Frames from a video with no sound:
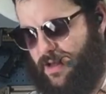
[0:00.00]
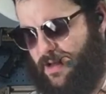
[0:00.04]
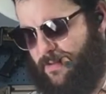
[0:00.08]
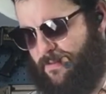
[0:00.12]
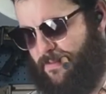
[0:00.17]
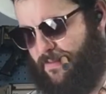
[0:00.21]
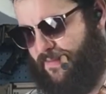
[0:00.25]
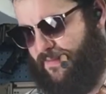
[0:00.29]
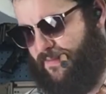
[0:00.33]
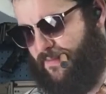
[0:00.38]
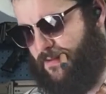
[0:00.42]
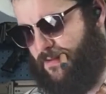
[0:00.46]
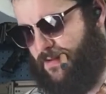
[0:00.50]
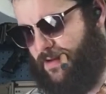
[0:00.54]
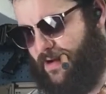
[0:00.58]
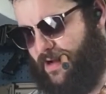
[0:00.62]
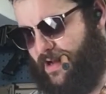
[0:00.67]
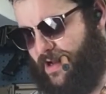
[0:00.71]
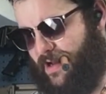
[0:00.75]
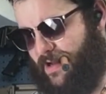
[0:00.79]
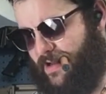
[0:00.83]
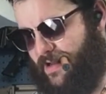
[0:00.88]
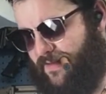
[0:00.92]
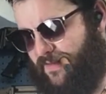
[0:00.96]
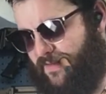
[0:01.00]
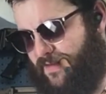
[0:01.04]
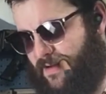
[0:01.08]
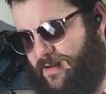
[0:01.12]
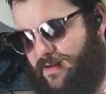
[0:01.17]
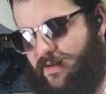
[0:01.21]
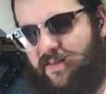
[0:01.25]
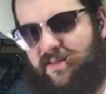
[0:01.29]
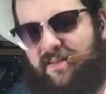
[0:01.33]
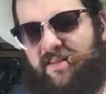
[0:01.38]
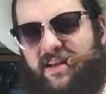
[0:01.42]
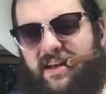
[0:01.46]
before you start
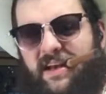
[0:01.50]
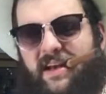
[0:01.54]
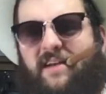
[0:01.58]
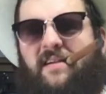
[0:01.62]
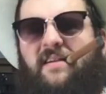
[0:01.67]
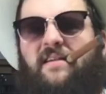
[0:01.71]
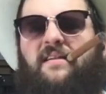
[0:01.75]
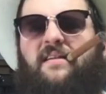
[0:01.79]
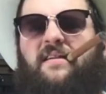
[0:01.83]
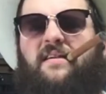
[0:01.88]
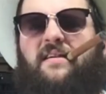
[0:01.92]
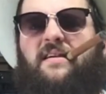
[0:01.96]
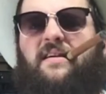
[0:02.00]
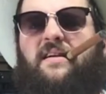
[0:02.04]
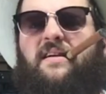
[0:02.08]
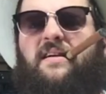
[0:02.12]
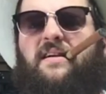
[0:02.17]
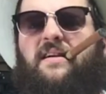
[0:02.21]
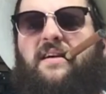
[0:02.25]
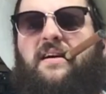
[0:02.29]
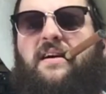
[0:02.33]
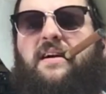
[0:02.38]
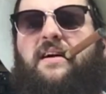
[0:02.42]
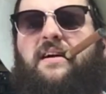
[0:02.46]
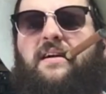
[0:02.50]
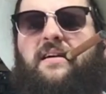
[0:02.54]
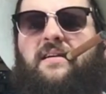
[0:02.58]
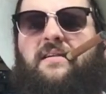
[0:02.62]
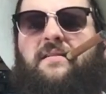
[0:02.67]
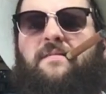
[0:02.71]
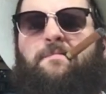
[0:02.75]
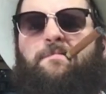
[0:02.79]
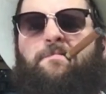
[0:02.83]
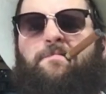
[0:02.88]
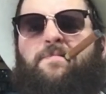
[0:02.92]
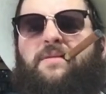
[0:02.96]
to see a
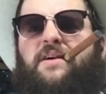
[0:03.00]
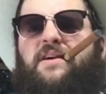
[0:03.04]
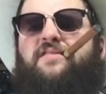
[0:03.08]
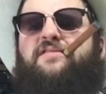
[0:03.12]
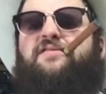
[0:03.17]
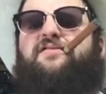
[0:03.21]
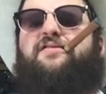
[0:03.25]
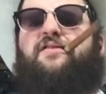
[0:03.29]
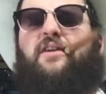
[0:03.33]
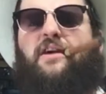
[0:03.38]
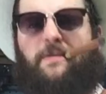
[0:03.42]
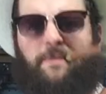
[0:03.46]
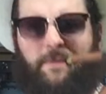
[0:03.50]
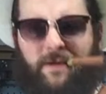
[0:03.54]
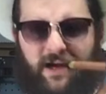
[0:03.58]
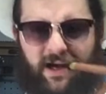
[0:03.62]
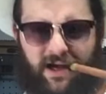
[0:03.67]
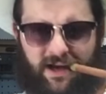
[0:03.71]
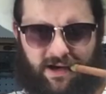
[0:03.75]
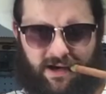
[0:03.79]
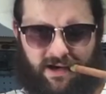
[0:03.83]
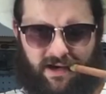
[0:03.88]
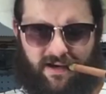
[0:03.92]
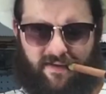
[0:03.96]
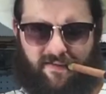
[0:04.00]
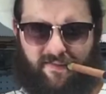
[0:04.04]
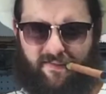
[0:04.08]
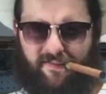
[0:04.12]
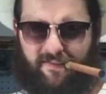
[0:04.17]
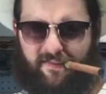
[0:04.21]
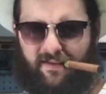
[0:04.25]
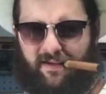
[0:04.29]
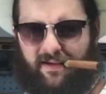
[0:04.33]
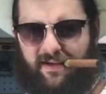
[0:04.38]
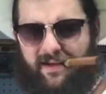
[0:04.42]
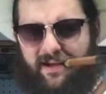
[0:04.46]
sharp cutoff
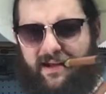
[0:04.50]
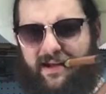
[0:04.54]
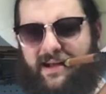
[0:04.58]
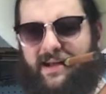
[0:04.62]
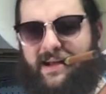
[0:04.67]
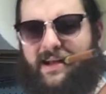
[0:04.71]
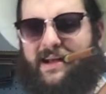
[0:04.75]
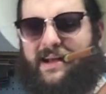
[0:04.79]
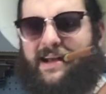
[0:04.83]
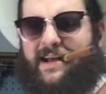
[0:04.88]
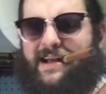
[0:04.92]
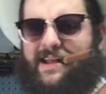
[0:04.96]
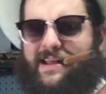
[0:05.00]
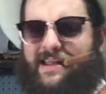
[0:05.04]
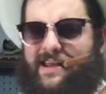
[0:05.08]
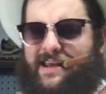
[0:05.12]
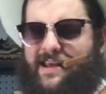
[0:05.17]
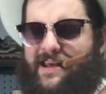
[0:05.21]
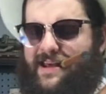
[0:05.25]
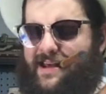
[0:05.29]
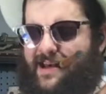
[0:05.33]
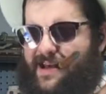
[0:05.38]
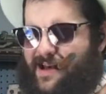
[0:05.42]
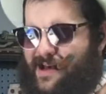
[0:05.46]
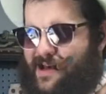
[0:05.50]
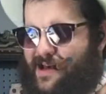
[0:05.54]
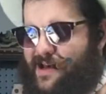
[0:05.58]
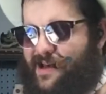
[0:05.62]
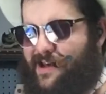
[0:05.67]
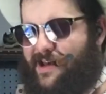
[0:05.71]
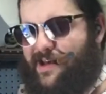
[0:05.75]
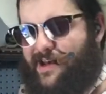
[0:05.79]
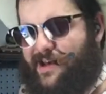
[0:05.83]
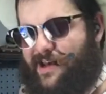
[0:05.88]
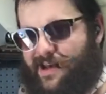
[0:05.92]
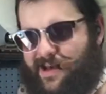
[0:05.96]
in the
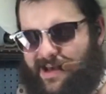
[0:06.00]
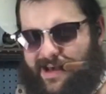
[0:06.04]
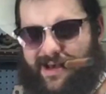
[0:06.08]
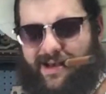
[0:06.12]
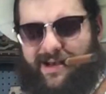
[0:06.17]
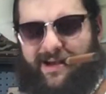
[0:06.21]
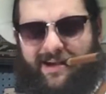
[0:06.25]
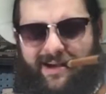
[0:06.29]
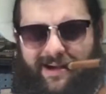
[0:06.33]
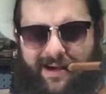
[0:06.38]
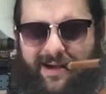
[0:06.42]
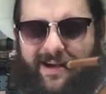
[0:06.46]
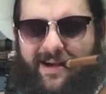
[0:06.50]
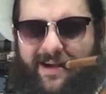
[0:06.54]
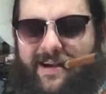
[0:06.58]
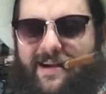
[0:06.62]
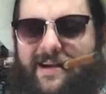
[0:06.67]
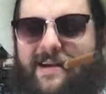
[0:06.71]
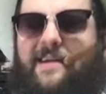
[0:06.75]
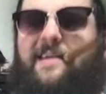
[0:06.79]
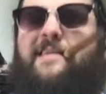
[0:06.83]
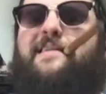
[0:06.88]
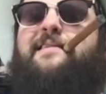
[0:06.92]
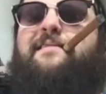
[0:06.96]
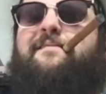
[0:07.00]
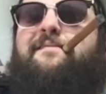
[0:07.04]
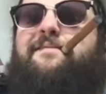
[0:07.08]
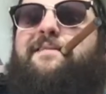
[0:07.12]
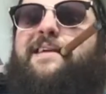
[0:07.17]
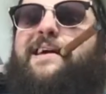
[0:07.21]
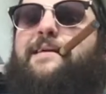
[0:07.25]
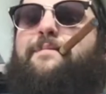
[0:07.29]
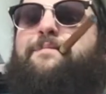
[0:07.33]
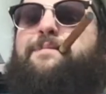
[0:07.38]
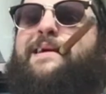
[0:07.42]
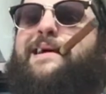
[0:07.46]

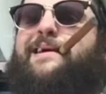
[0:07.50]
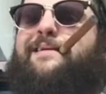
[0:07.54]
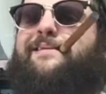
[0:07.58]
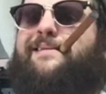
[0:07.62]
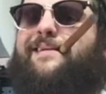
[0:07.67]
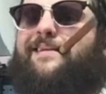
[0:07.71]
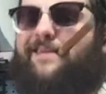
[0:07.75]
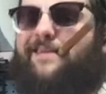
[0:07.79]
firepower.